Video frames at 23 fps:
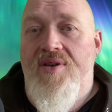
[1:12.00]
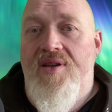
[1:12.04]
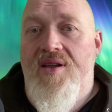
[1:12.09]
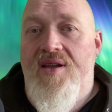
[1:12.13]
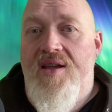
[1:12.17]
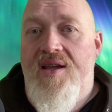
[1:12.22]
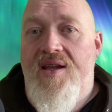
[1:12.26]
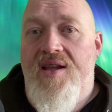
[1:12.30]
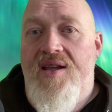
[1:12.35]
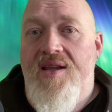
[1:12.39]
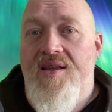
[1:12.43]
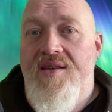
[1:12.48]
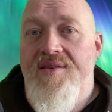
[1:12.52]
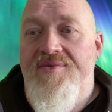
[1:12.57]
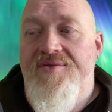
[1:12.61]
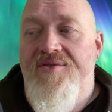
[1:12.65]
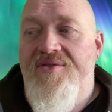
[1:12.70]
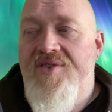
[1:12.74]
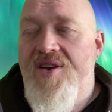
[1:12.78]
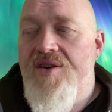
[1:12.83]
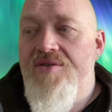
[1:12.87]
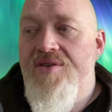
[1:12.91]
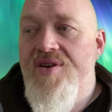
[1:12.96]
and
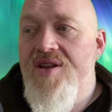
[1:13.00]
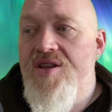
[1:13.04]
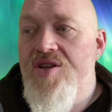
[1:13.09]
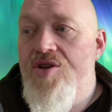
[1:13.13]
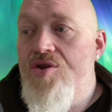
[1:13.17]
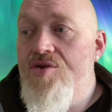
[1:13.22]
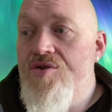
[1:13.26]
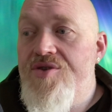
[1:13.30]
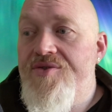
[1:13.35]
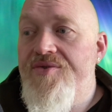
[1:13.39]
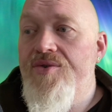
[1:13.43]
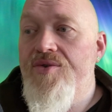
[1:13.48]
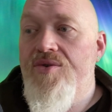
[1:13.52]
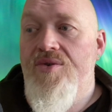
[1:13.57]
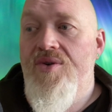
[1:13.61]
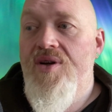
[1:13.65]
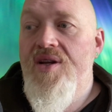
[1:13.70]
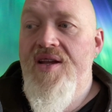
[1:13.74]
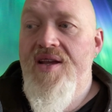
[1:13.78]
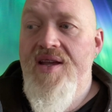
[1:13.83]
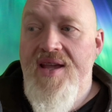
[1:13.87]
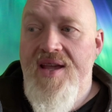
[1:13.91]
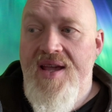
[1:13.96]
very useful.
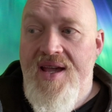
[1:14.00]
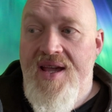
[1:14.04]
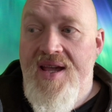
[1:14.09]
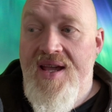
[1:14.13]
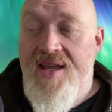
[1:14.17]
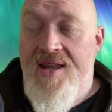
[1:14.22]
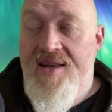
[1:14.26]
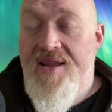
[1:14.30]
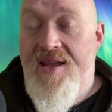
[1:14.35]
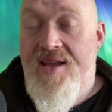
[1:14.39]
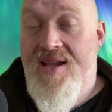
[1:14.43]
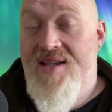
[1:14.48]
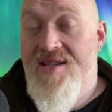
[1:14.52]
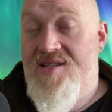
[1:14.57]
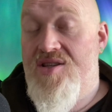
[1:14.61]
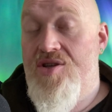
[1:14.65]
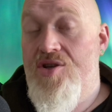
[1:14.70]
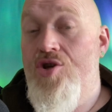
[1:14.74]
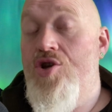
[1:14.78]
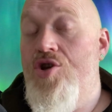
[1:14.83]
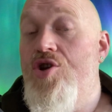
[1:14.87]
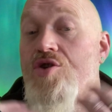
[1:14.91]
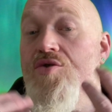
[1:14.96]
And as a
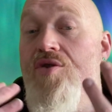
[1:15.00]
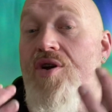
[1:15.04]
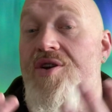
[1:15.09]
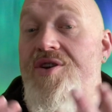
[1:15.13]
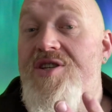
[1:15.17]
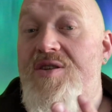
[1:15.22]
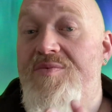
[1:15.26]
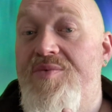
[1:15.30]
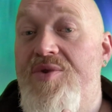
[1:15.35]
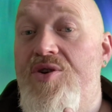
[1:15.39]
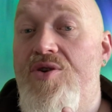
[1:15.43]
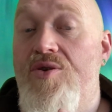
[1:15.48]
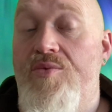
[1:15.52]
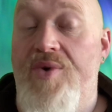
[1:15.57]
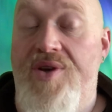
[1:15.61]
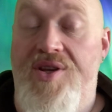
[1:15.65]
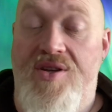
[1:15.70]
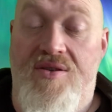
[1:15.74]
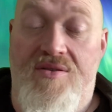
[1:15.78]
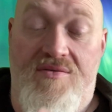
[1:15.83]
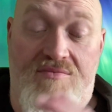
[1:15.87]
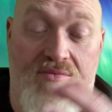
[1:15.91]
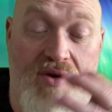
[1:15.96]
neurotypical, when,
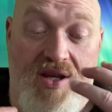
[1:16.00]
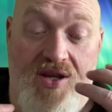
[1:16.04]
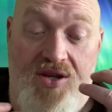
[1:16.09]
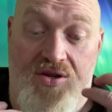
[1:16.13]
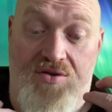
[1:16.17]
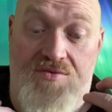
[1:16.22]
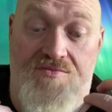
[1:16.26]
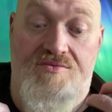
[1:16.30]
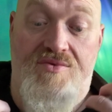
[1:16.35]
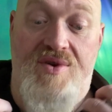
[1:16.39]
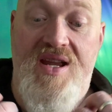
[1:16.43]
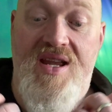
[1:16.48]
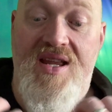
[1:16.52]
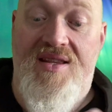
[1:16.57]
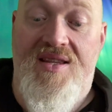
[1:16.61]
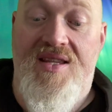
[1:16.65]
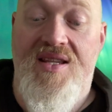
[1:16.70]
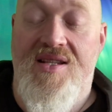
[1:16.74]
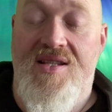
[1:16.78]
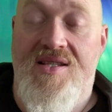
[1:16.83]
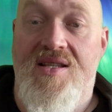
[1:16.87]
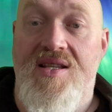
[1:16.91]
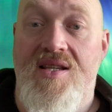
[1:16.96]
when you read
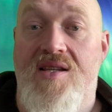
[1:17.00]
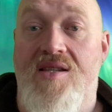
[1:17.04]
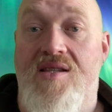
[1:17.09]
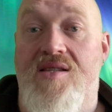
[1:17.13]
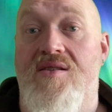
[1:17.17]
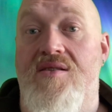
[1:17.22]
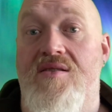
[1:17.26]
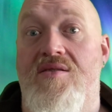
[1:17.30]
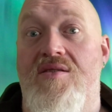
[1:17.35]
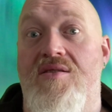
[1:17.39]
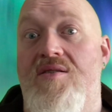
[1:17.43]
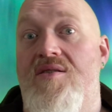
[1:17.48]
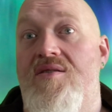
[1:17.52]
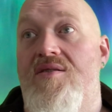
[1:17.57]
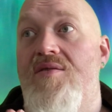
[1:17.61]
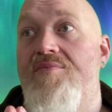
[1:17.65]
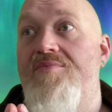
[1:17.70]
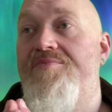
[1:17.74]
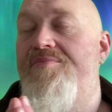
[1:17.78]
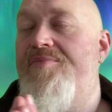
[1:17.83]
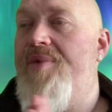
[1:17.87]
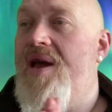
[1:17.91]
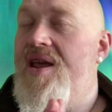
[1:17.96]
these things and the, the
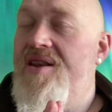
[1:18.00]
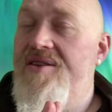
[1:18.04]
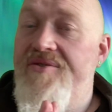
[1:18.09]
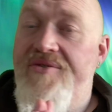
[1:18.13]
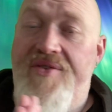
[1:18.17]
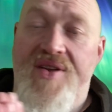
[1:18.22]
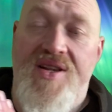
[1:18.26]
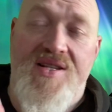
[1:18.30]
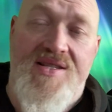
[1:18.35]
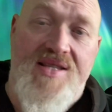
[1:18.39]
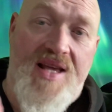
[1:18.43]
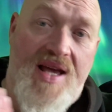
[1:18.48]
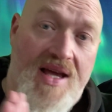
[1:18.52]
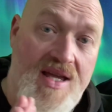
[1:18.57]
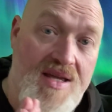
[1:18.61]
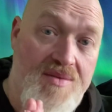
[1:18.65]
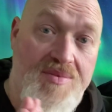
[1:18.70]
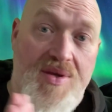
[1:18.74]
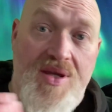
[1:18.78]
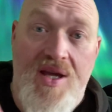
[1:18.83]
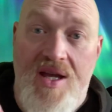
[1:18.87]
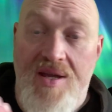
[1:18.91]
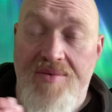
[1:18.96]
benefits that
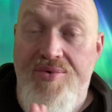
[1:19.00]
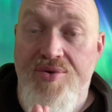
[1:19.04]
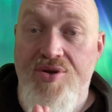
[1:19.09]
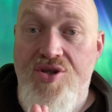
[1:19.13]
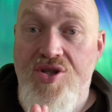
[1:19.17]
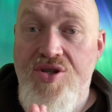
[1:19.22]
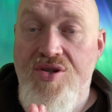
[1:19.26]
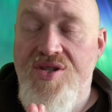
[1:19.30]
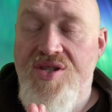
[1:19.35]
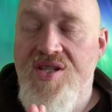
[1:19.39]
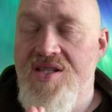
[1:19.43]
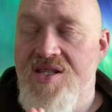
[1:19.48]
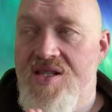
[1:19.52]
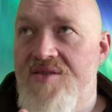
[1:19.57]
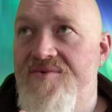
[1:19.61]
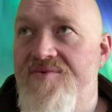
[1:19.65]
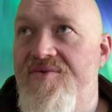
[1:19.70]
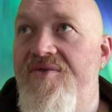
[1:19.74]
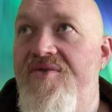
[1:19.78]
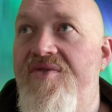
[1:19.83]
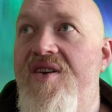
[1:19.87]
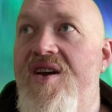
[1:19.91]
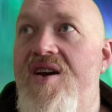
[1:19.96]
ABA produces, it's
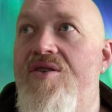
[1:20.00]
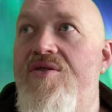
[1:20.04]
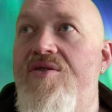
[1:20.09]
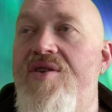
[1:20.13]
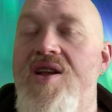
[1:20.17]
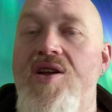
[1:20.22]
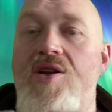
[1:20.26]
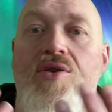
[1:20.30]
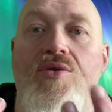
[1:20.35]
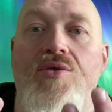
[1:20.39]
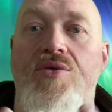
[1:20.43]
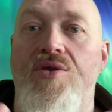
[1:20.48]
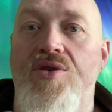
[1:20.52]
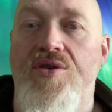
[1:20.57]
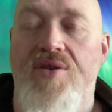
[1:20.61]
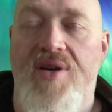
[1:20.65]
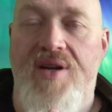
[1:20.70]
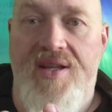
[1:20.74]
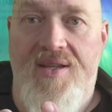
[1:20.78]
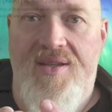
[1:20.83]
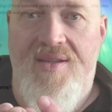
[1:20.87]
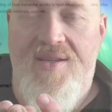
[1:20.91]
very alluring.